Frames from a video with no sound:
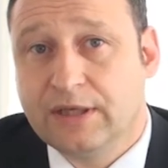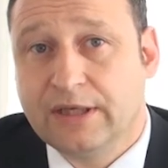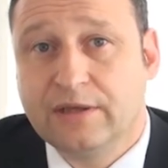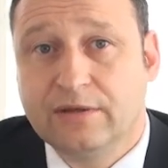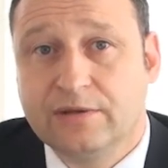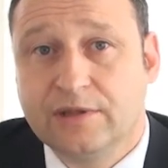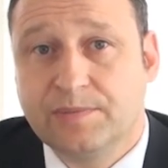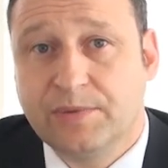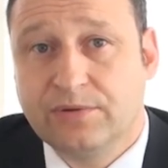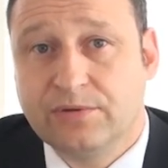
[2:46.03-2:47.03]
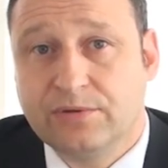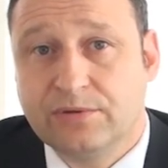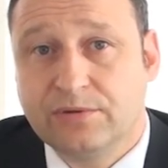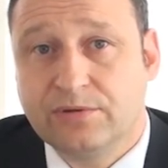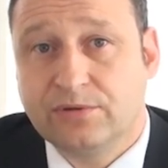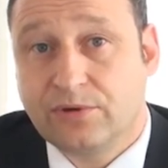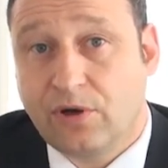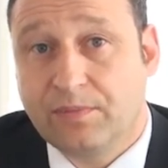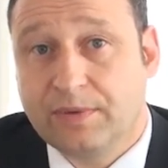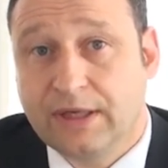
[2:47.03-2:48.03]
legal disputes to
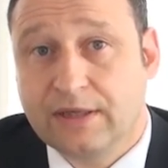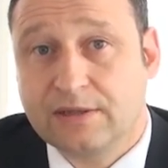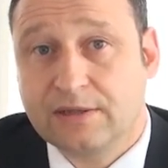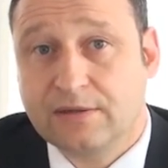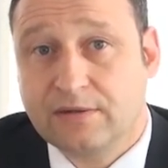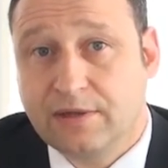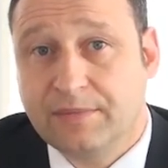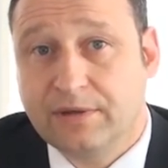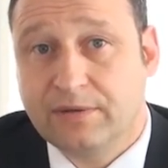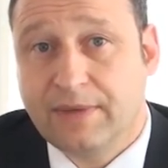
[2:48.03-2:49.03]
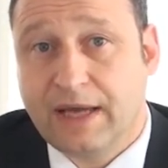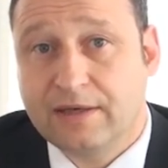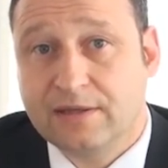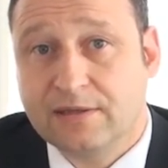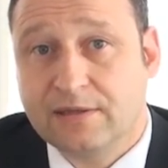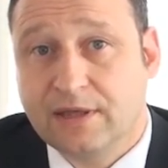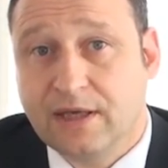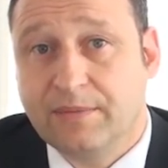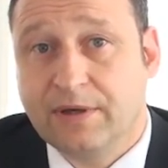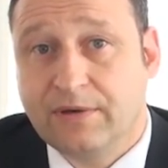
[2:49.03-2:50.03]
complex criminal matters,
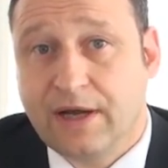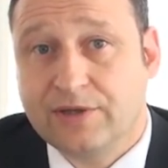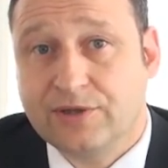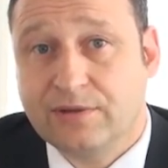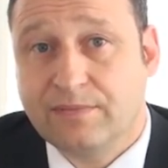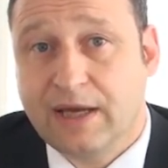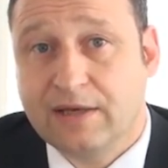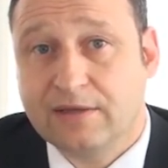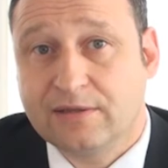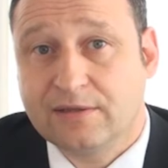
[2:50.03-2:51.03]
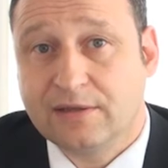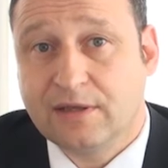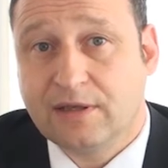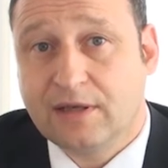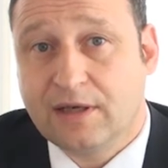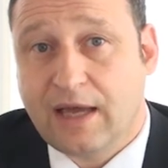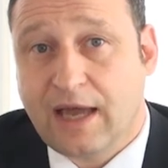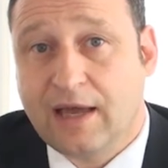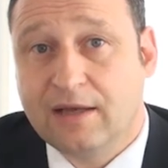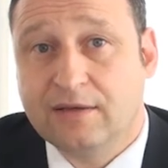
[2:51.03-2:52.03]
immigration matters,
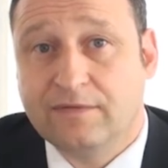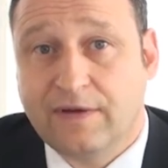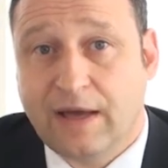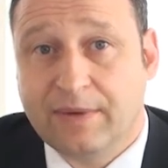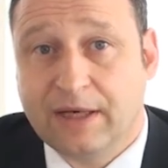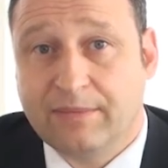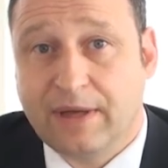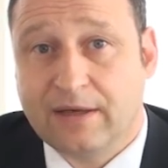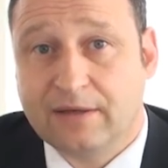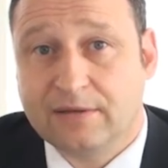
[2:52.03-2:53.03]
and family matters.